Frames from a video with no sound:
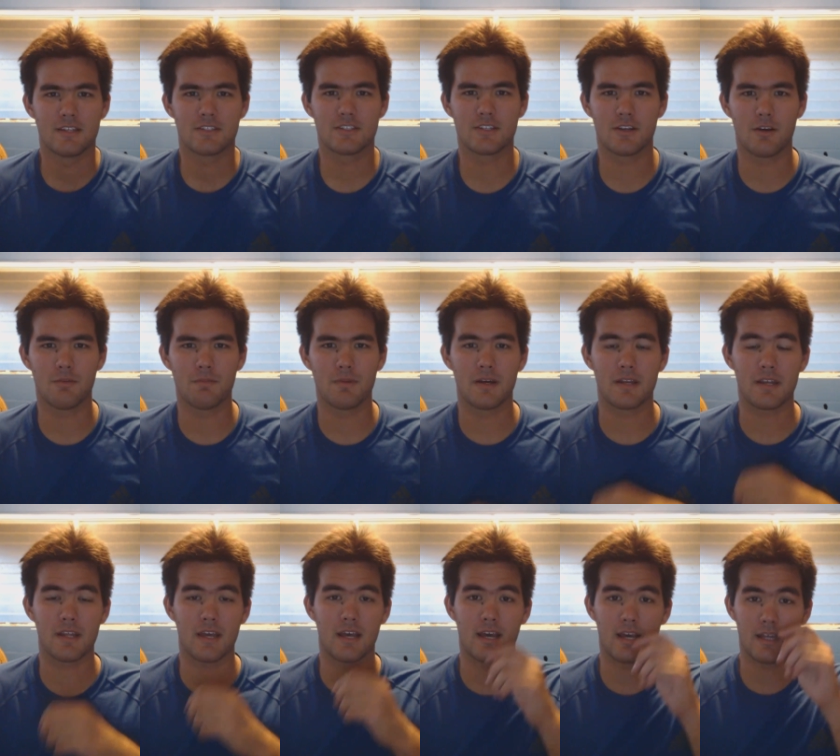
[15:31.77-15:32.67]
So,
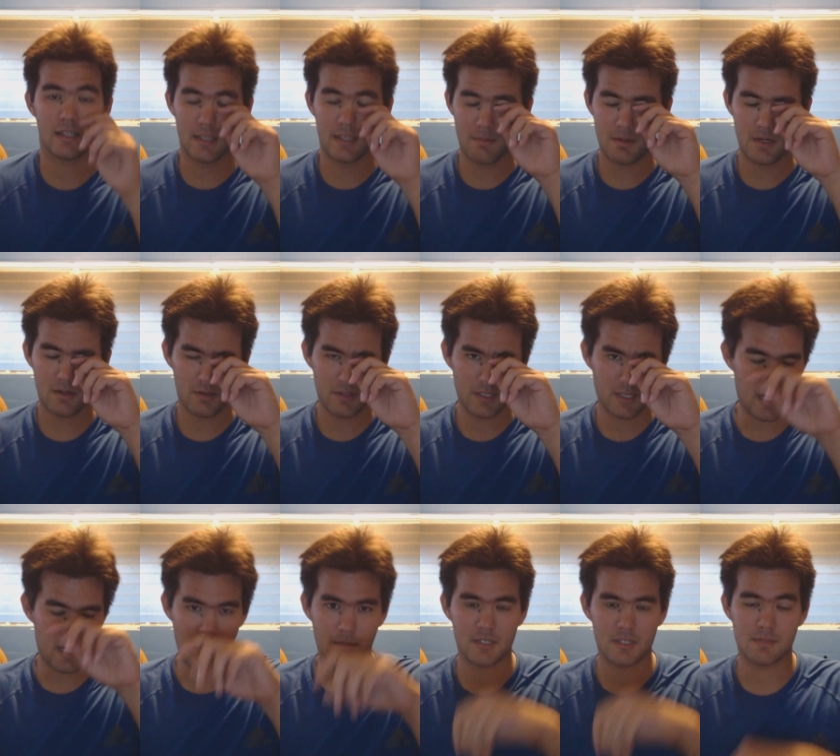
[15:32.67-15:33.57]
but let me know in the
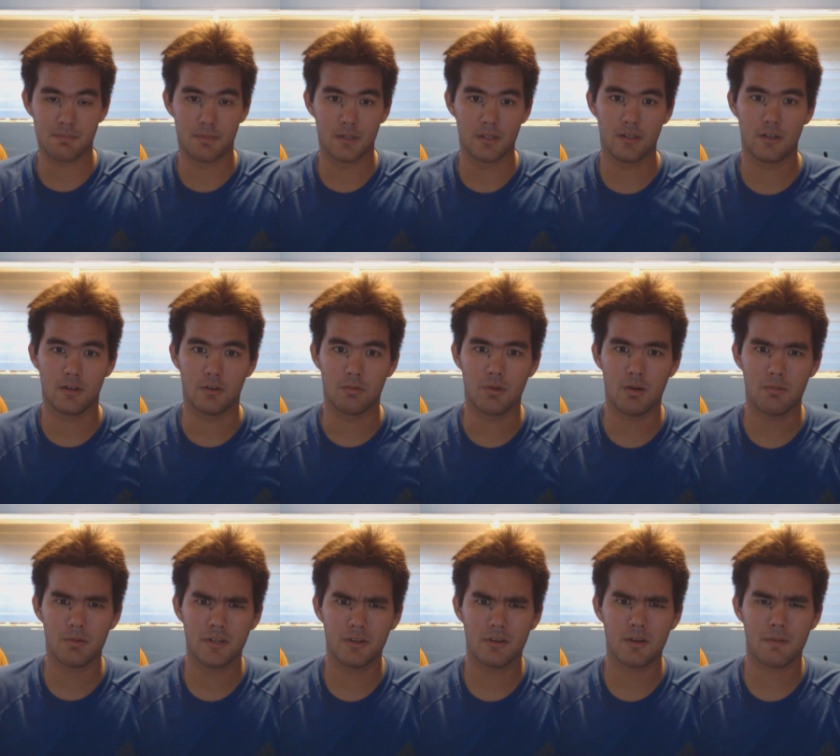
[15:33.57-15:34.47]
comments below,
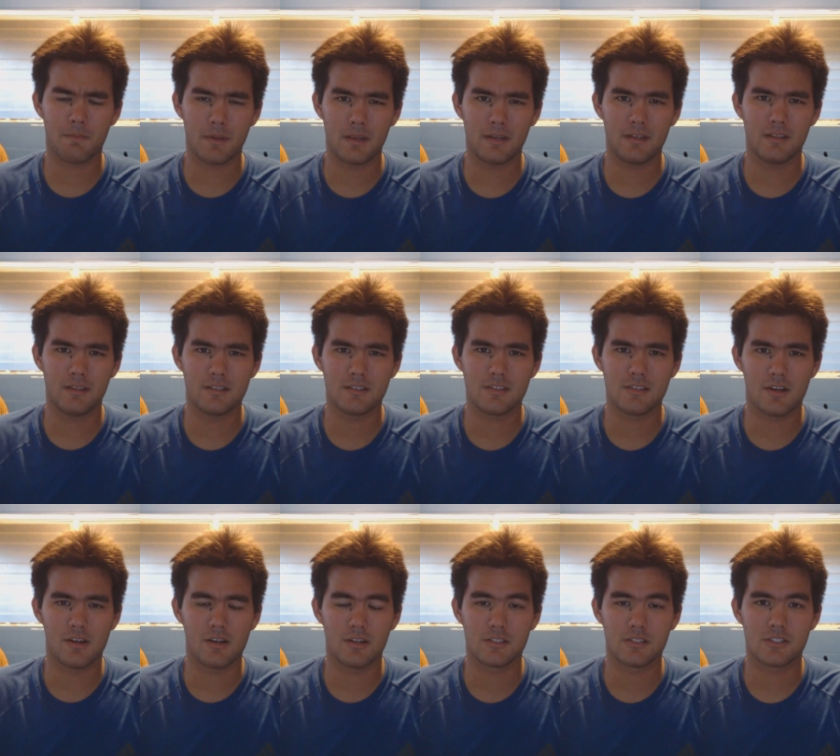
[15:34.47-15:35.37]
what were your opinions
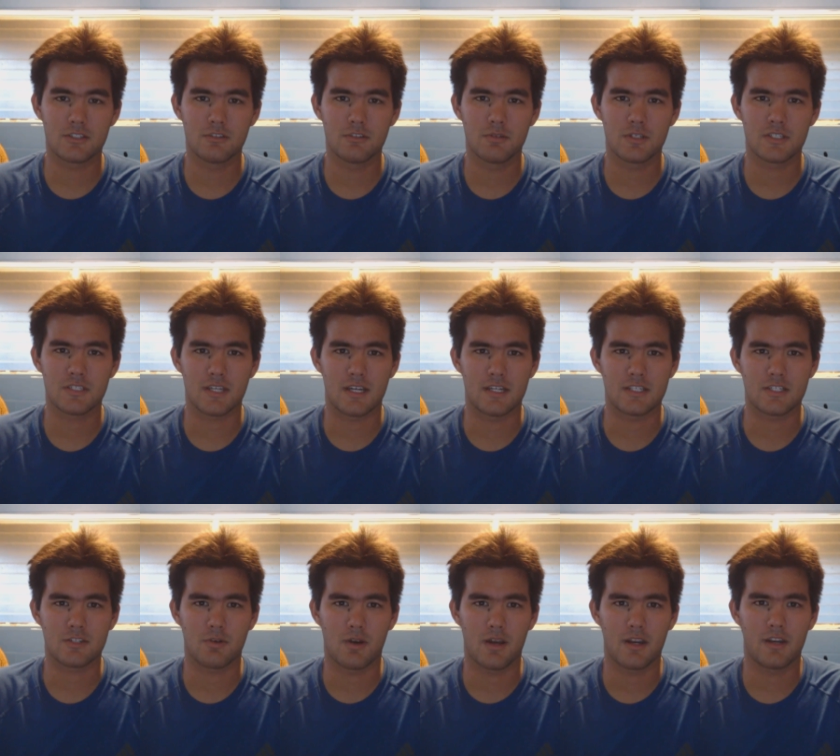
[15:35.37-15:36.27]
on Suicide
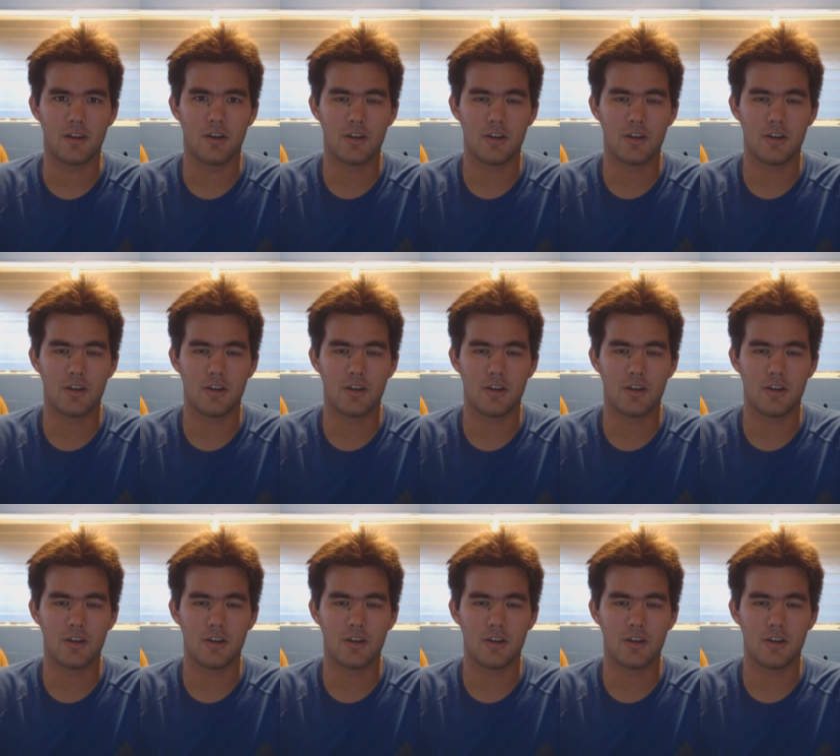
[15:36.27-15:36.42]
Squad?